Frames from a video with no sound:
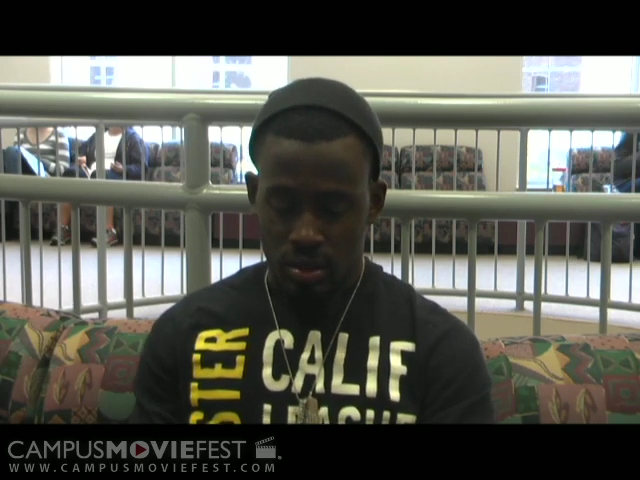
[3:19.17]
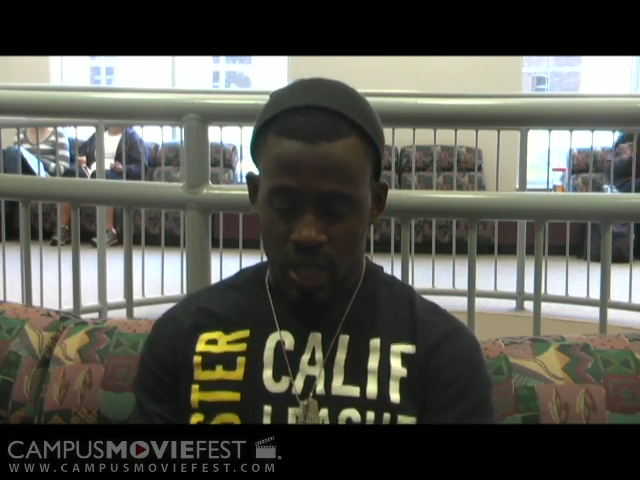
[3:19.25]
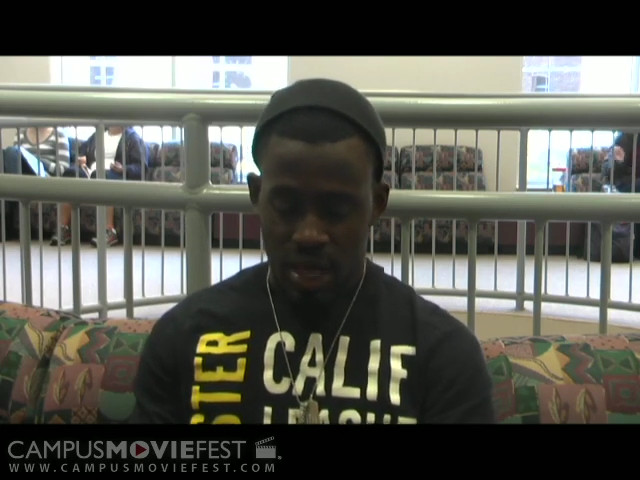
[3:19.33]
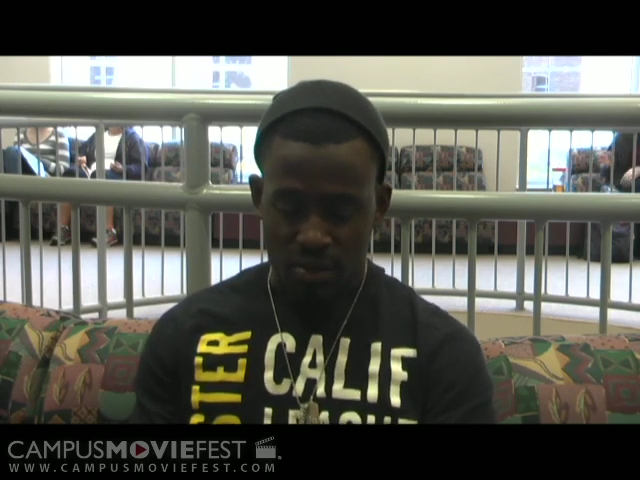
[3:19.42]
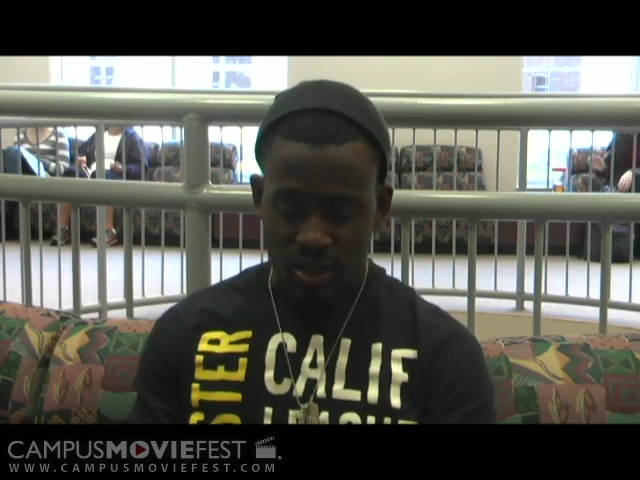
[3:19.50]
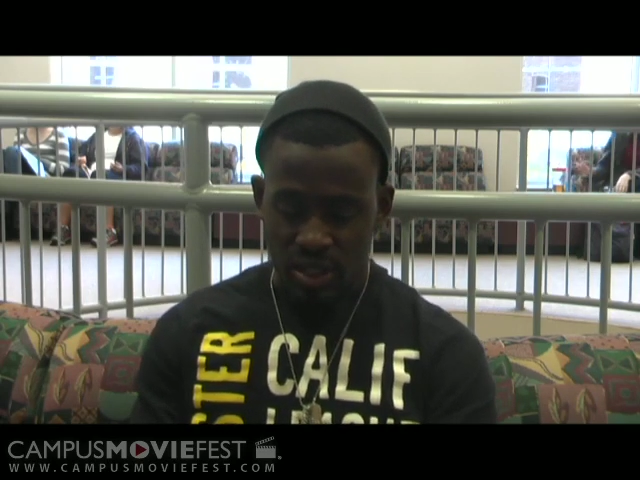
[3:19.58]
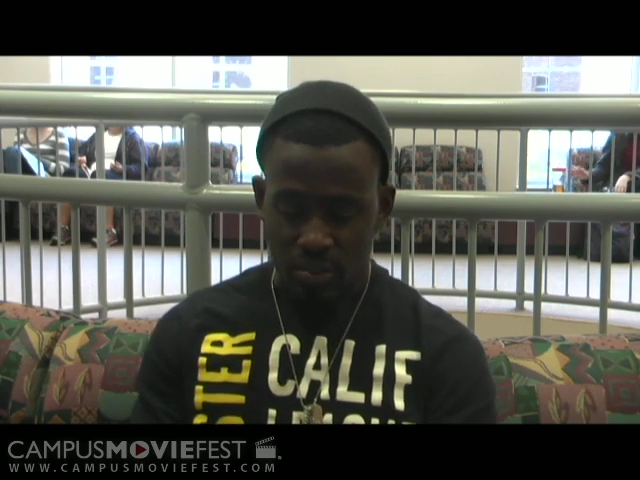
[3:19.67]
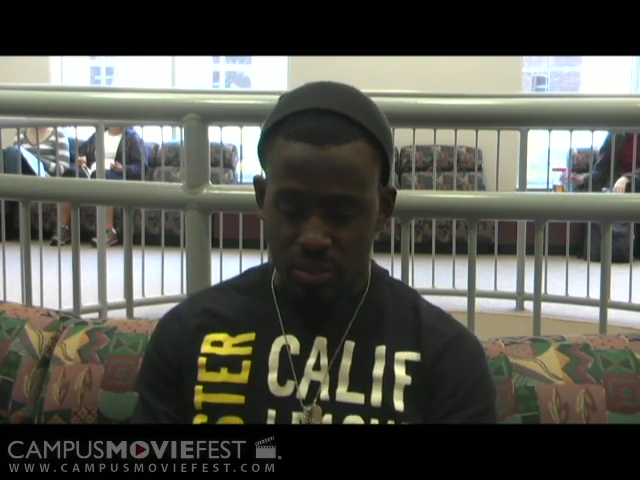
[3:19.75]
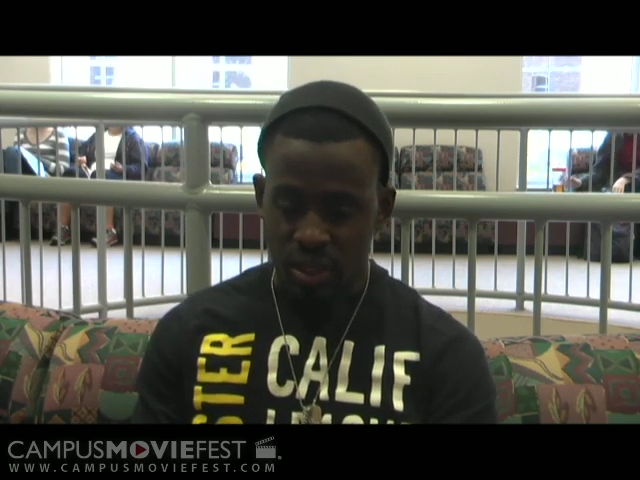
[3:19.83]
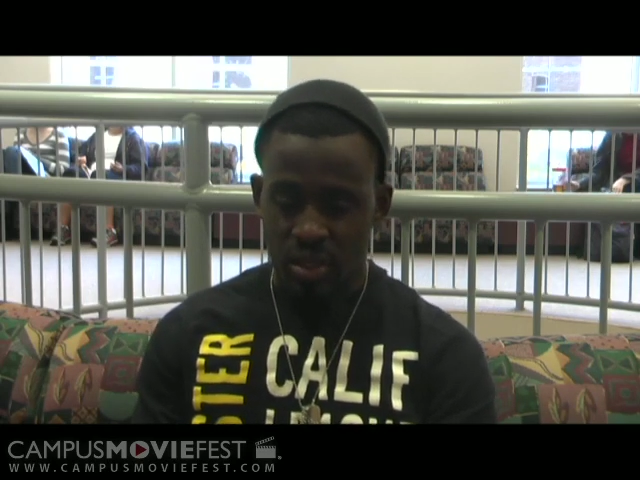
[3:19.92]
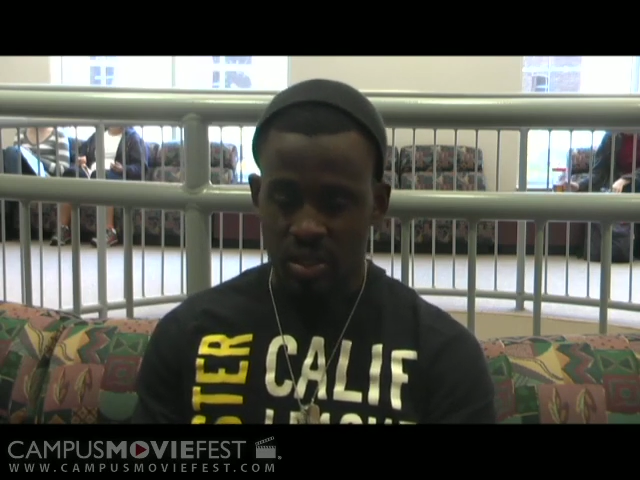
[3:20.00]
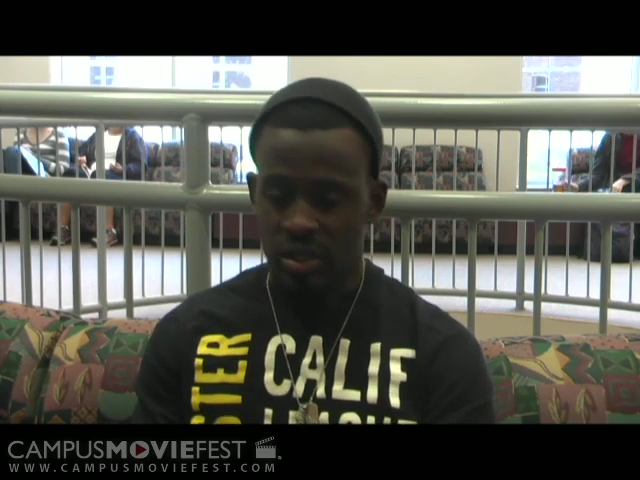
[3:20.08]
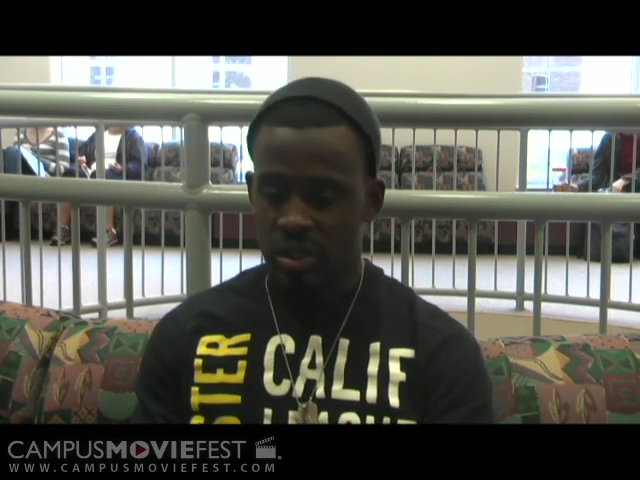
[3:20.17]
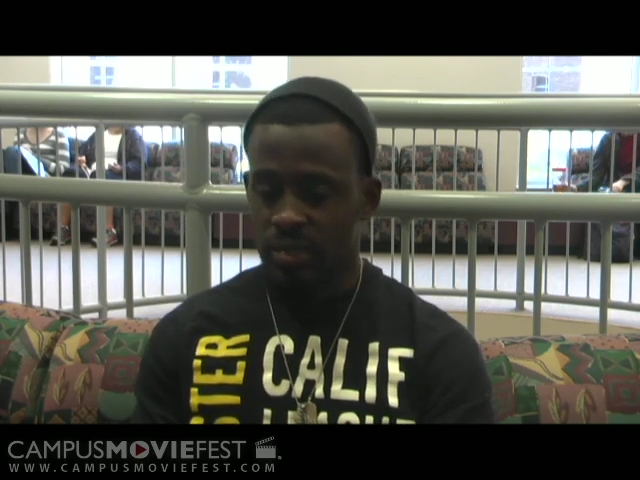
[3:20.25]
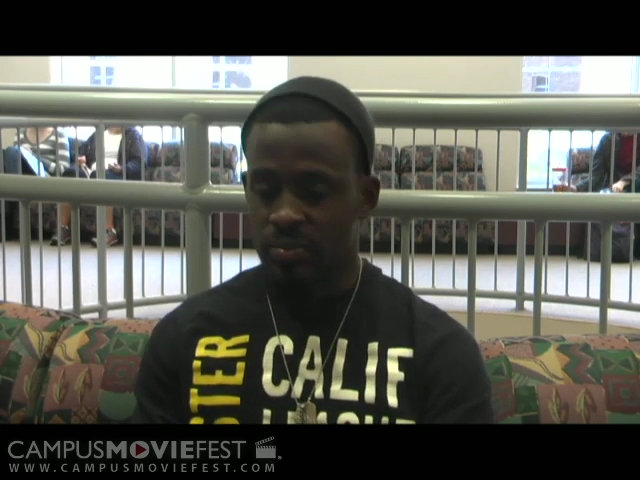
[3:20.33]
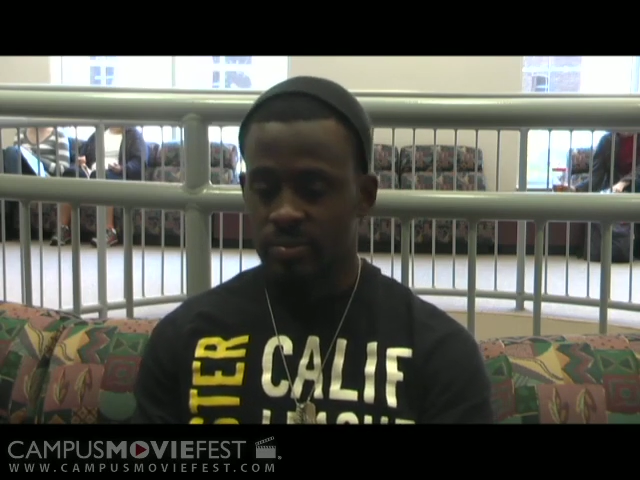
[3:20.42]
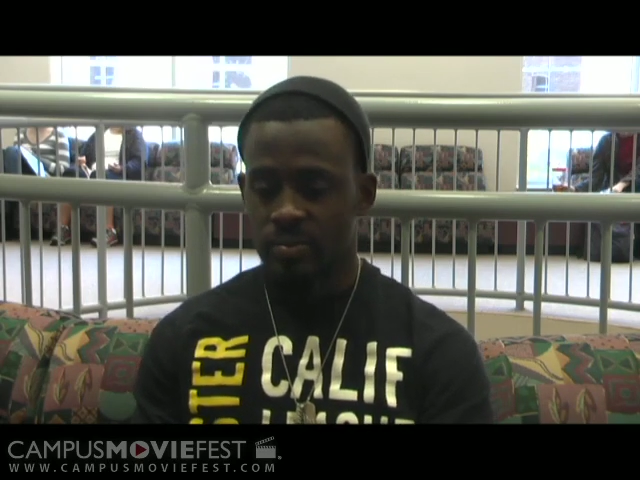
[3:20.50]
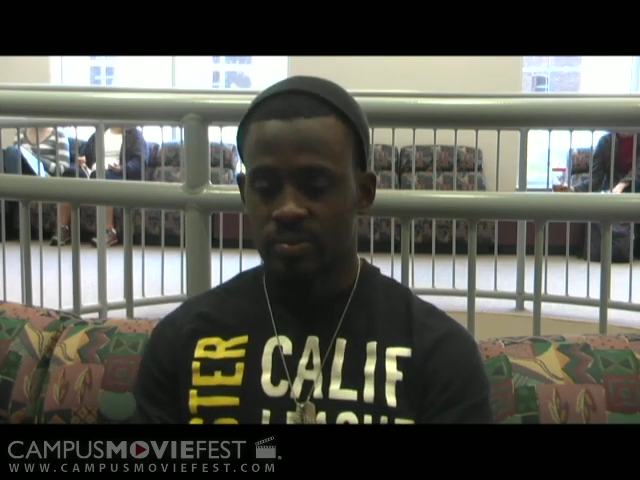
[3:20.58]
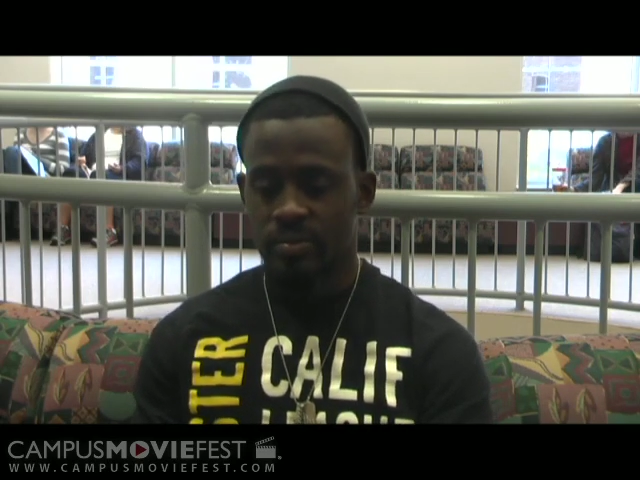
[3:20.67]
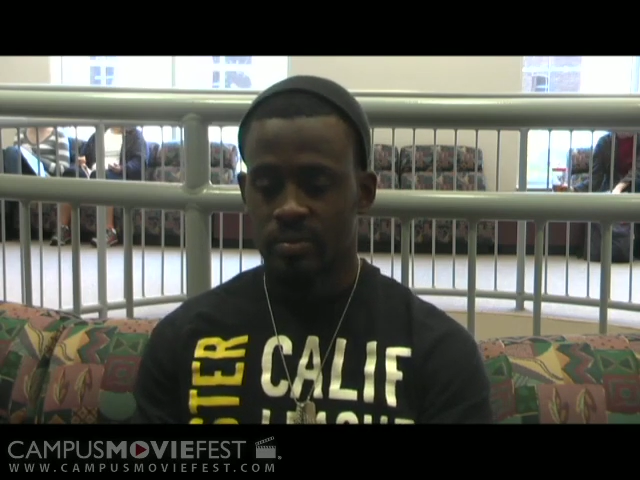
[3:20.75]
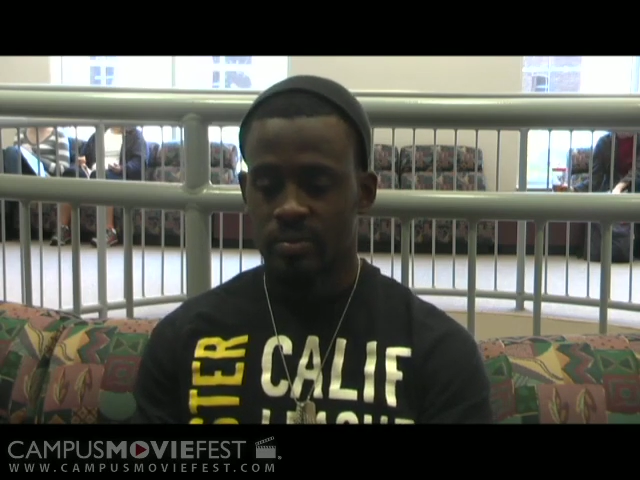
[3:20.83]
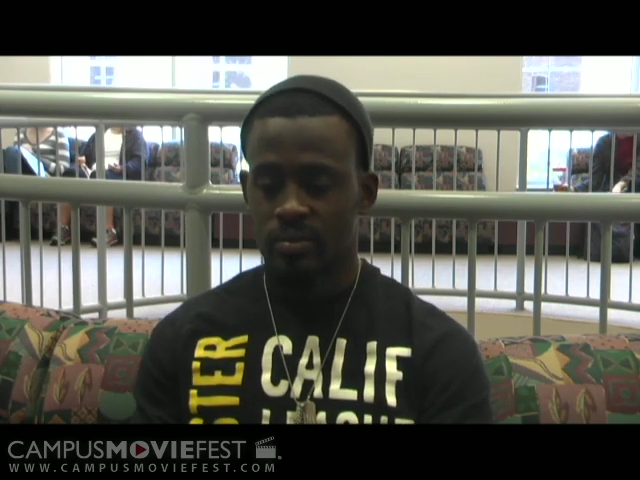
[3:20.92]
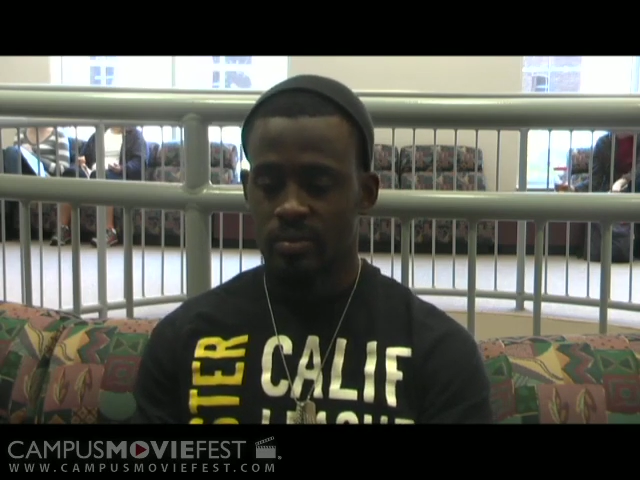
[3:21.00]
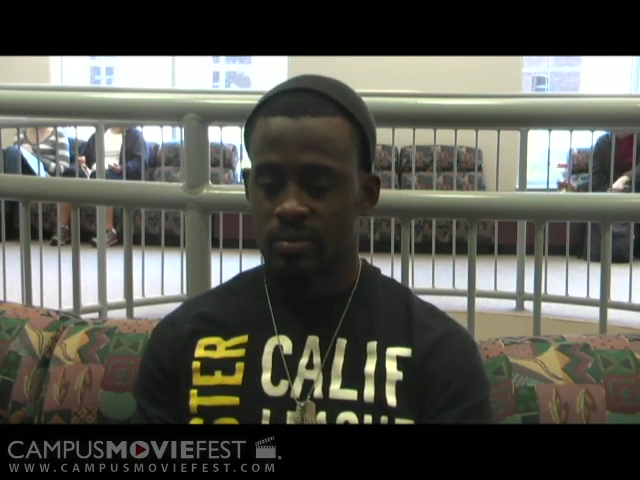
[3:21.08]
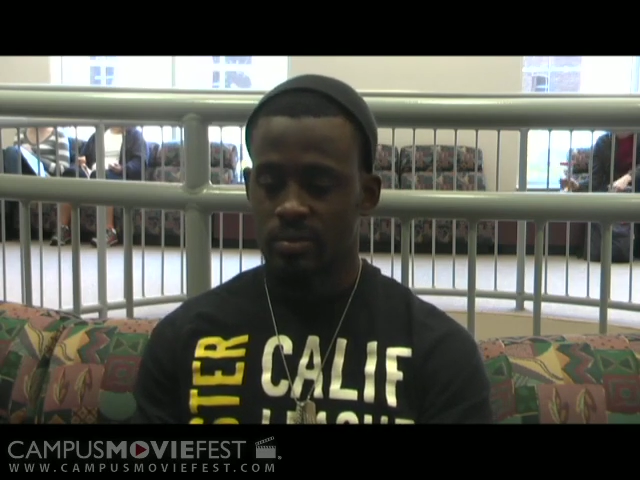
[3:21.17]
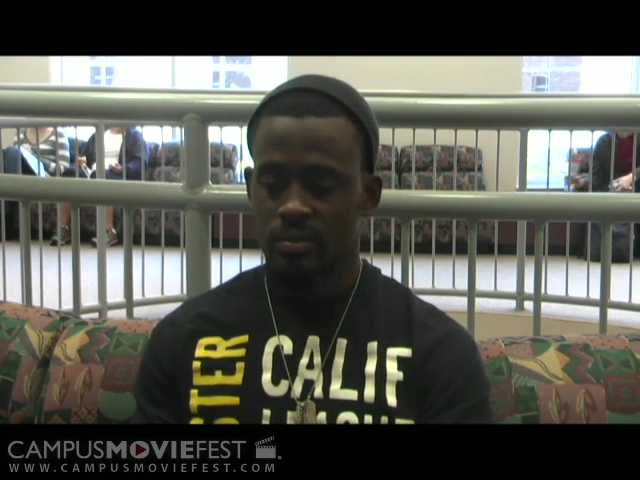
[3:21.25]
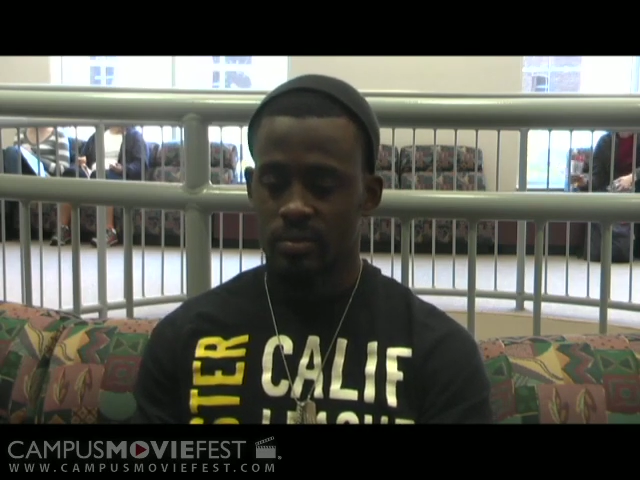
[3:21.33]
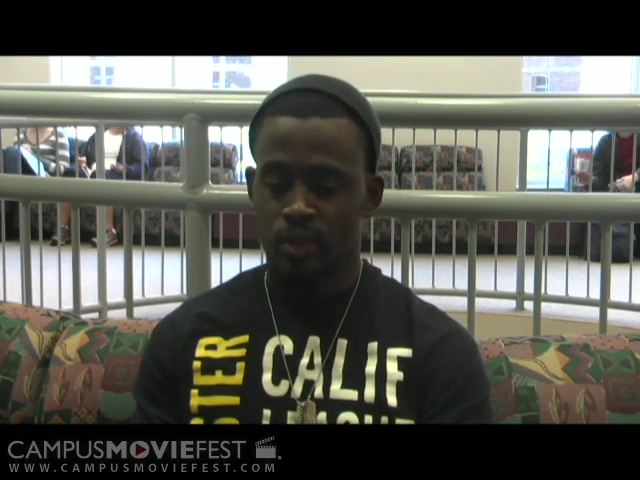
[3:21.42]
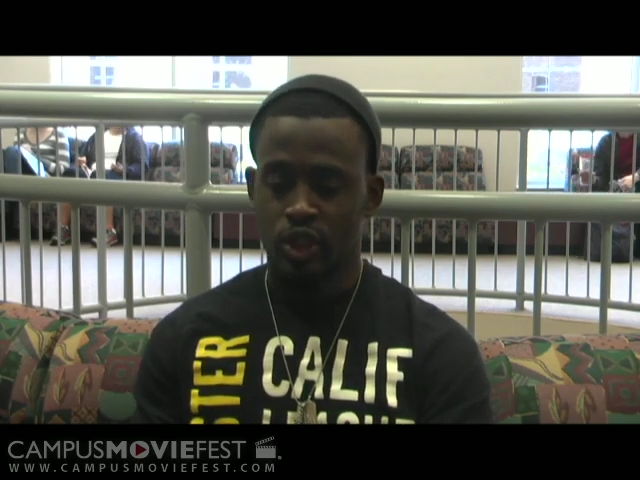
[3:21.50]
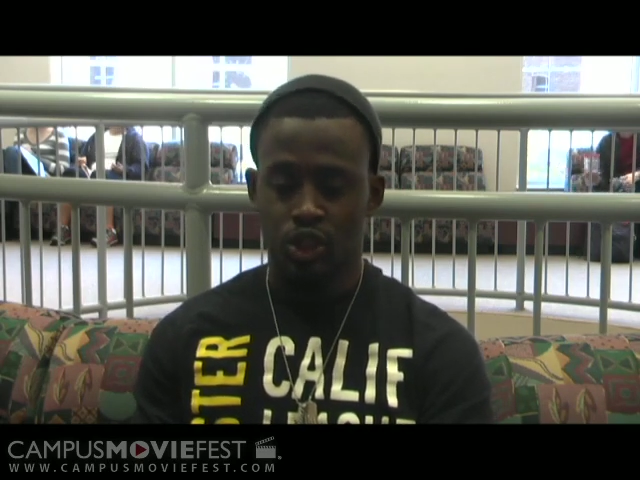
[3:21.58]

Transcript: you have a disability, you're